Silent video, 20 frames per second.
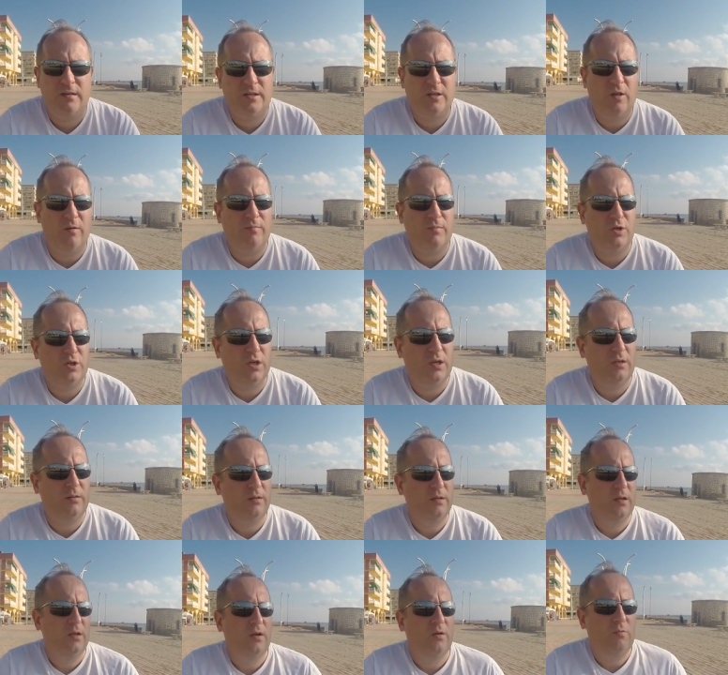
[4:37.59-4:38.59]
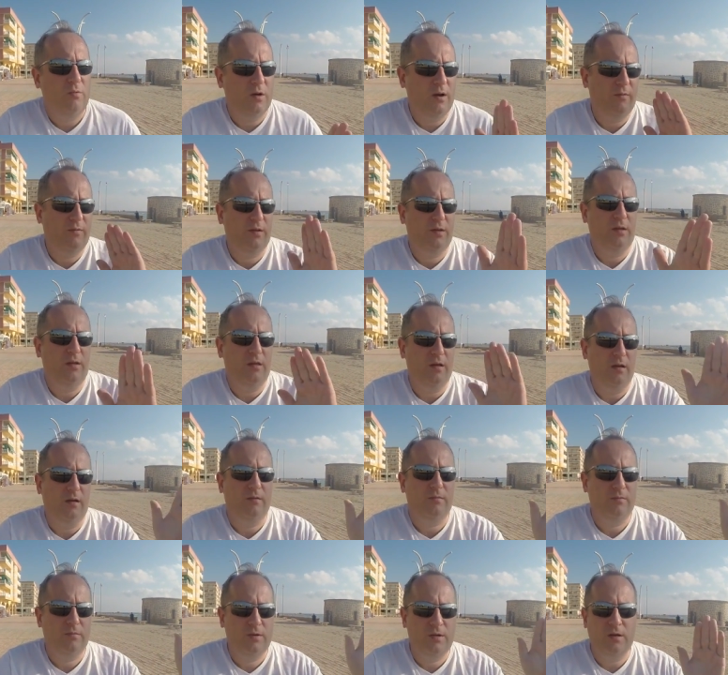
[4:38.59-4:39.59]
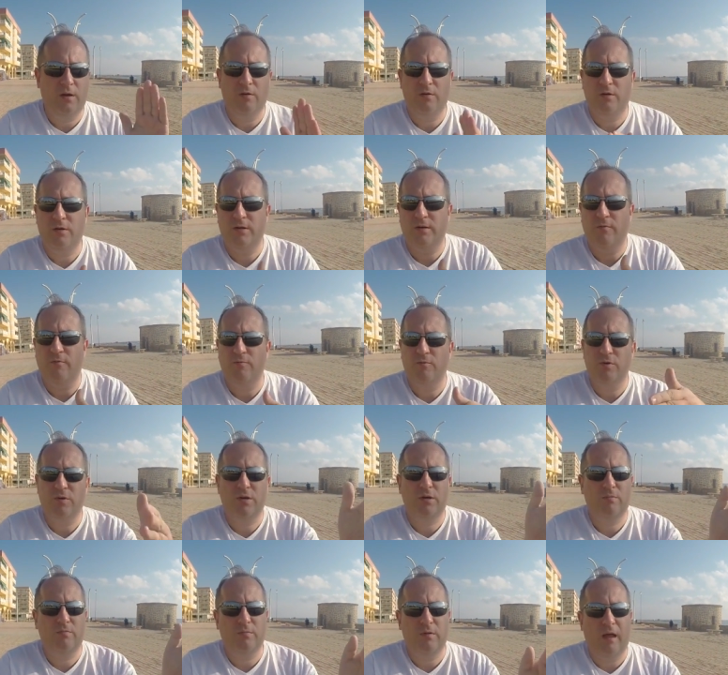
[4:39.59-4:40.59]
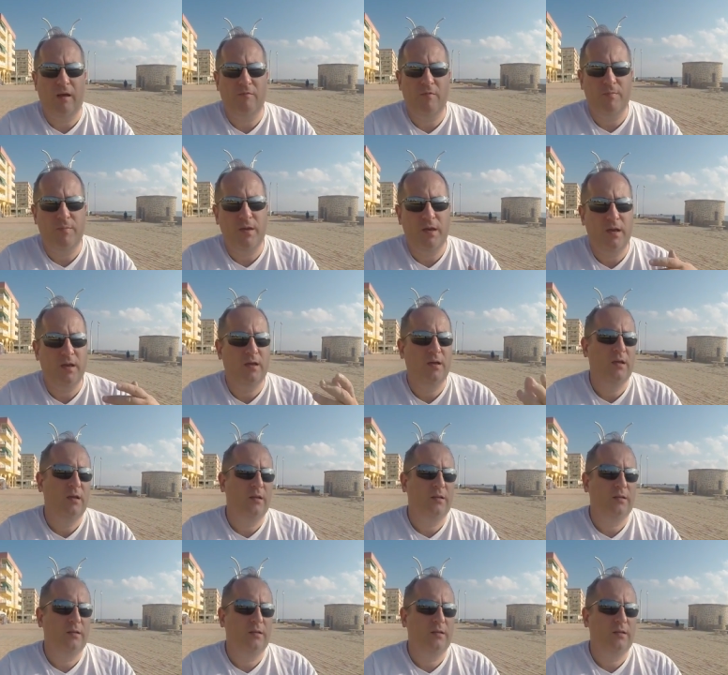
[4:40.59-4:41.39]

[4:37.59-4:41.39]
slot machine, one after the other, you know, because everyone was have a beer,